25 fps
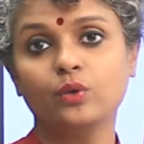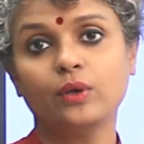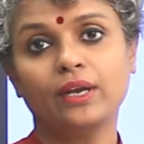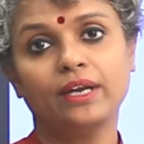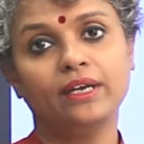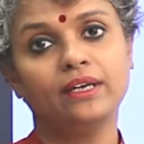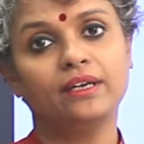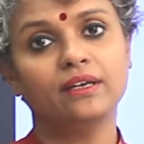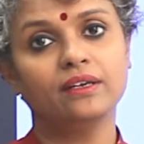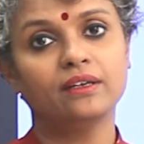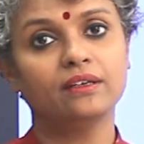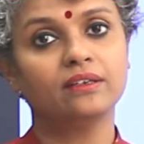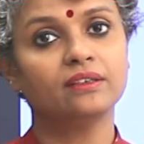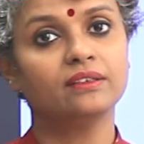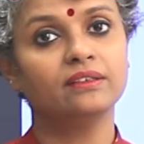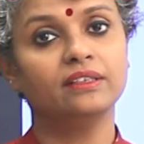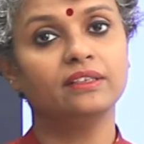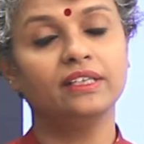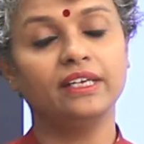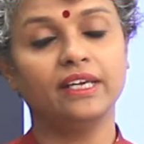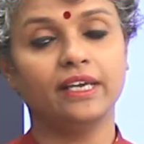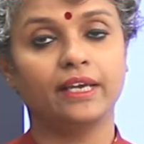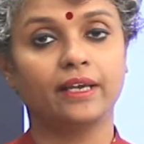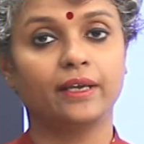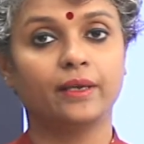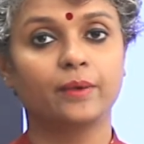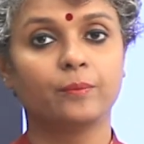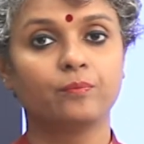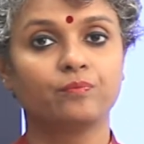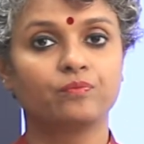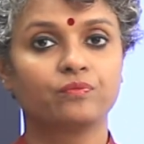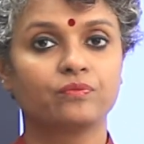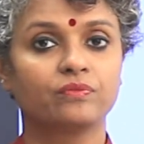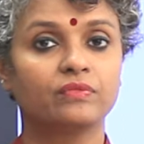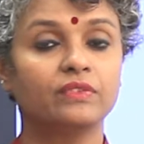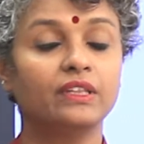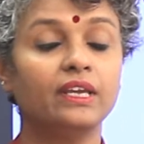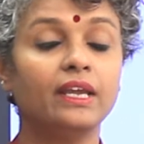to enter the egg.
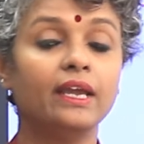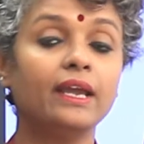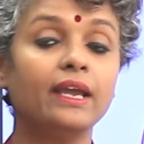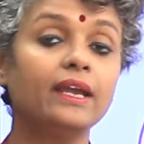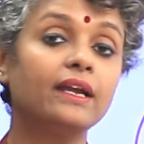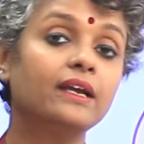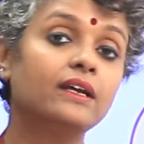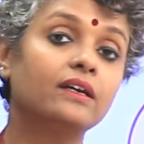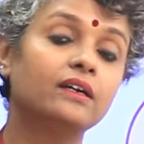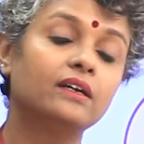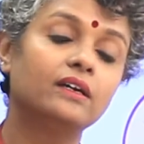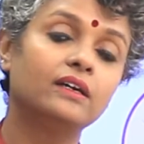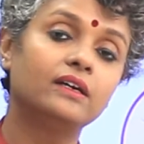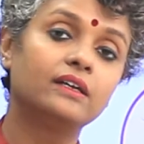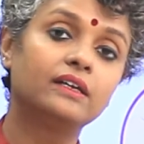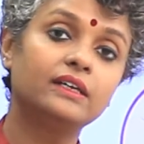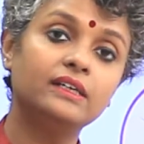The egg